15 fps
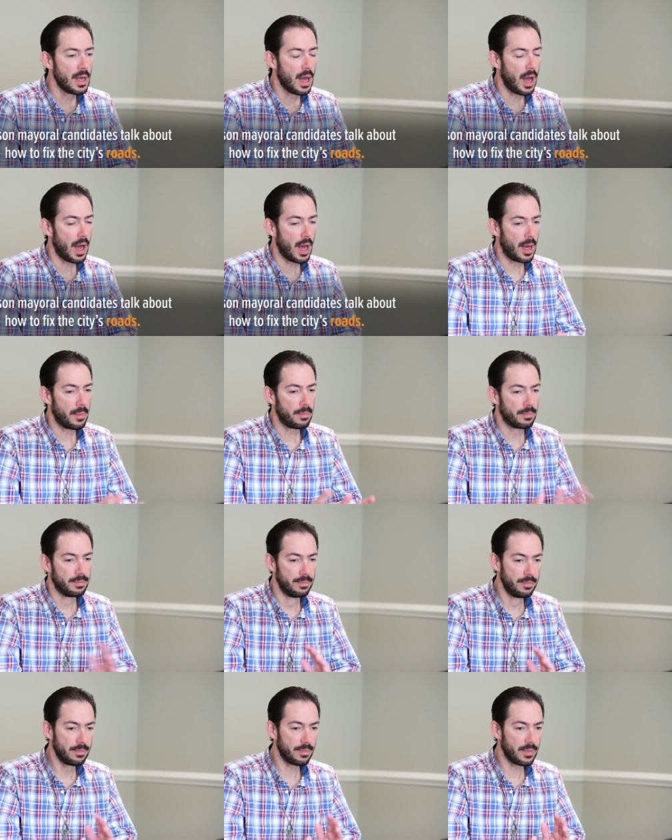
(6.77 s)
Um,
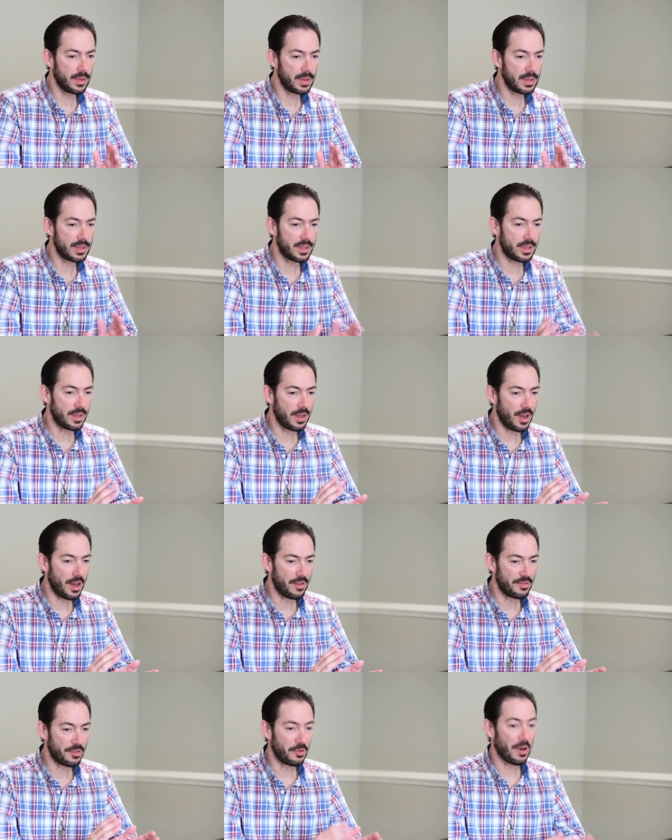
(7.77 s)

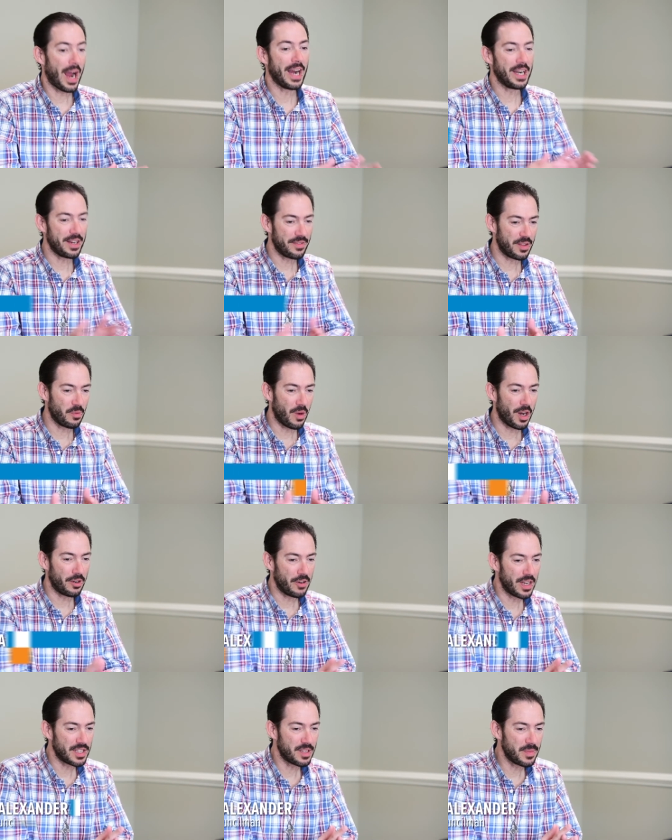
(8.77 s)
a variety of the
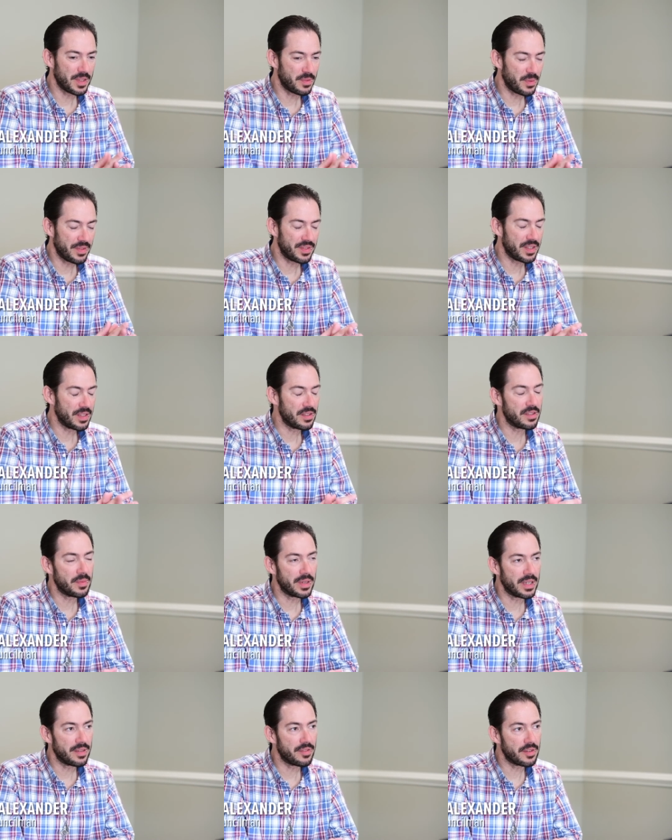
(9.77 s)
water estimates. We've seen so
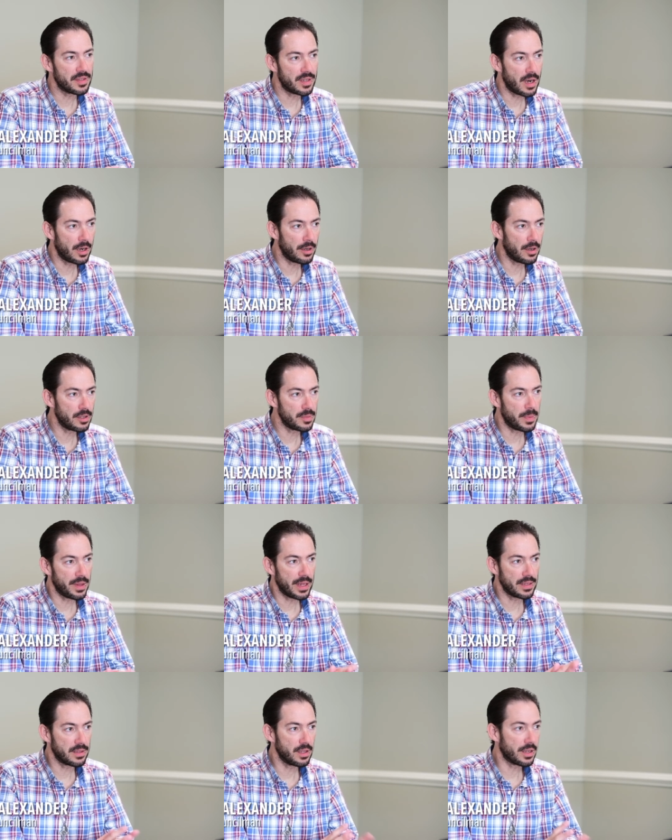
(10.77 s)
many different scenarios, but
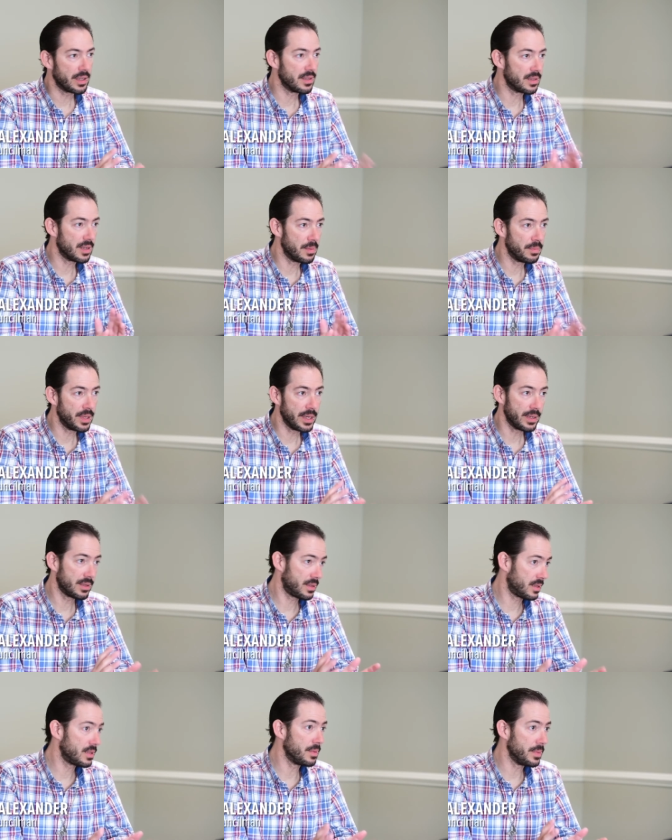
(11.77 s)
that's looking
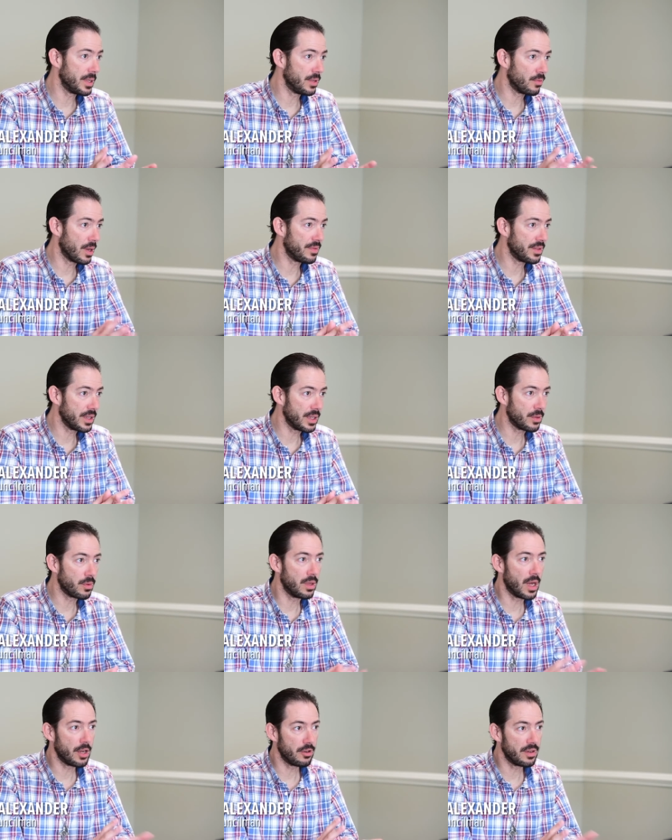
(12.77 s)
someplace to be roughly
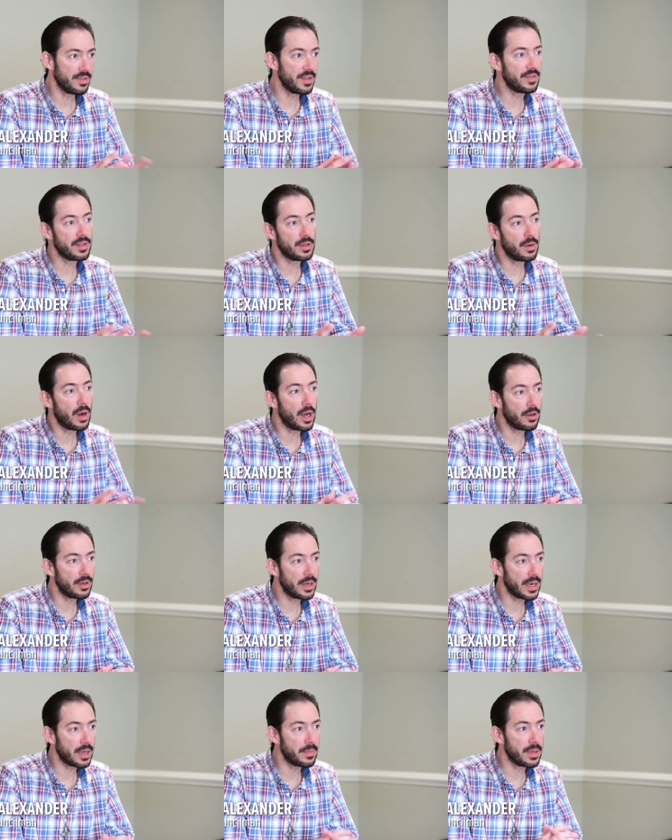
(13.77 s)
equal 150 to
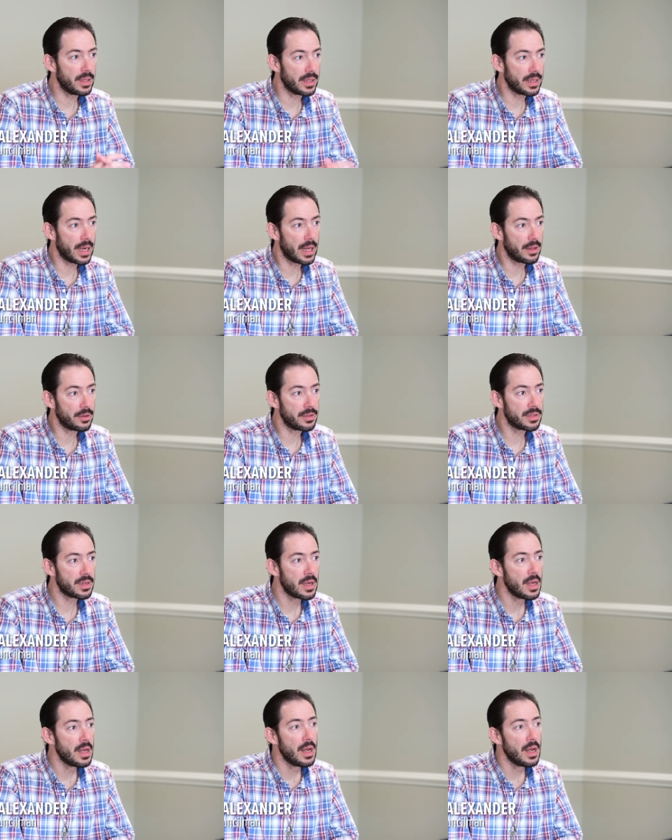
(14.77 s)
180 million dollars.